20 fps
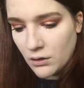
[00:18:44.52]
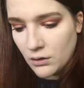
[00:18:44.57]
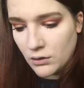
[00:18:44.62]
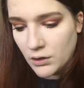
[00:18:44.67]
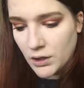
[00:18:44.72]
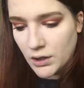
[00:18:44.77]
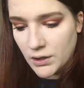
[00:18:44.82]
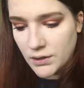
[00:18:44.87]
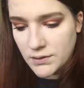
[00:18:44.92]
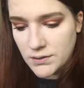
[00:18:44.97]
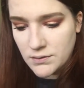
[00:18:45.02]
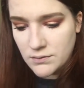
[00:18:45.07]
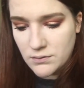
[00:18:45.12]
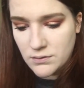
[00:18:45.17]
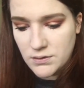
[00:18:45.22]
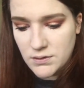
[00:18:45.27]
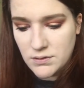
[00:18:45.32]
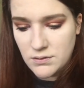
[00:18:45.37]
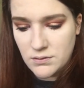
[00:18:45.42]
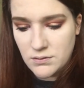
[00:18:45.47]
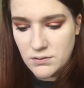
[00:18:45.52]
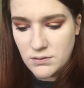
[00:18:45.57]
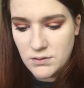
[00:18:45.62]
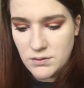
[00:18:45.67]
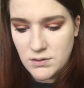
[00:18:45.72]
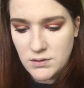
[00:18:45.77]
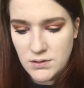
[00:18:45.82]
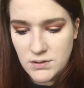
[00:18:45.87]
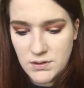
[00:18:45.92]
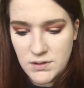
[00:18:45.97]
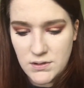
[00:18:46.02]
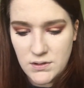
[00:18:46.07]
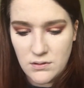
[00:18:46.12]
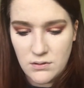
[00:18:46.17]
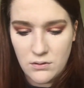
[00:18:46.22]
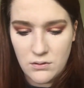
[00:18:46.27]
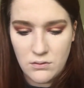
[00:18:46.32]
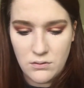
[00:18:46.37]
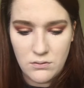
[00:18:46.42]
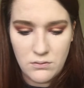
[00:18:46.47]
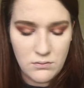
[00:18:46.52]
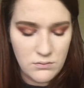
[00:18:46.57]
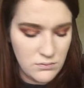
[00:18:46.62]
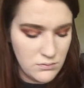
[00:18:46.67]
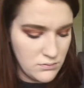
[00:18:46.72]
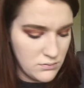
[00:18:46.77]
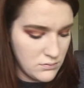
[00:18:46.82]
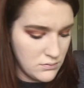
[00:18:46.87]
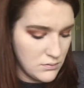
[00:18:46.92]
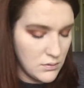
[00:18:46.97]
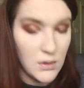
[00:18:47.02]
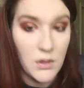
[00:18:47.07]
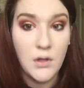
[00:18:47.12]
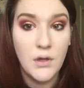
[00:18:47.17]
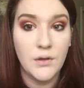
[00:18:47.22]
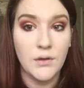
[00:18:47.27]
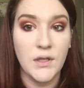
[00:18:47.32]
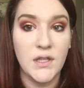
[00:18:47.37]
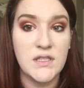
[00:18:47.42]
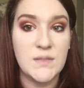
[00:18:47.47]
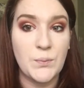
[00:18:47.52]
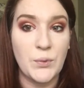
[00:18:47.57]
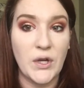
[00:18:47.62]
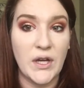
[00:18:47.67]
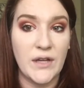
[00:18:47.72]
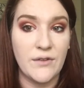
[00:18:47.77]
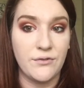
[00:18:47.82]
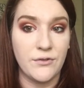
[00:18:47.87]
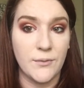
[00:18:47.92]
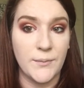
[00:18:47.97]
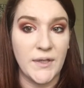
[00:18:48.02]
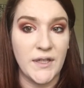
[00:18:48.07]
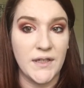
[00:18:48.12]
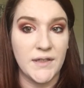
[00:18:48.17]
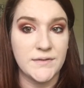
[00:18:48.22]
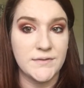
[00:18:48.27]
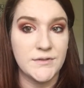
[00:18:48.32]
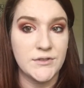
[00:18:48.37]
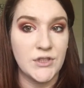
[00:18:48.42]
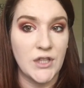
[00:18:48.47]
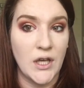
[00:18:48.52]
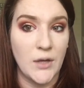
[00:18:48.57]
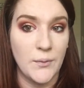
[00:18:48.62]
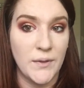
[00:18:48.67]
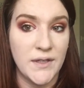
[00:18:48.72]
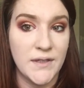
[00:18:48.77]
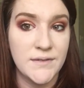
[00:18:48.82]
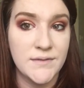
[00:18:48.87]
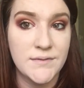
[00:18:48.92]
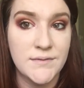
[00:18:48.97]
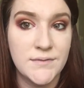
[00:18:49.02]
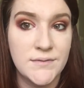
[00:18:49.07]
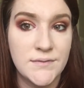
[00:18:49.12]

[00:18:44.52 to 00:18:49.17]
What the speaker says: Alright. So, let's pray for me, shall we?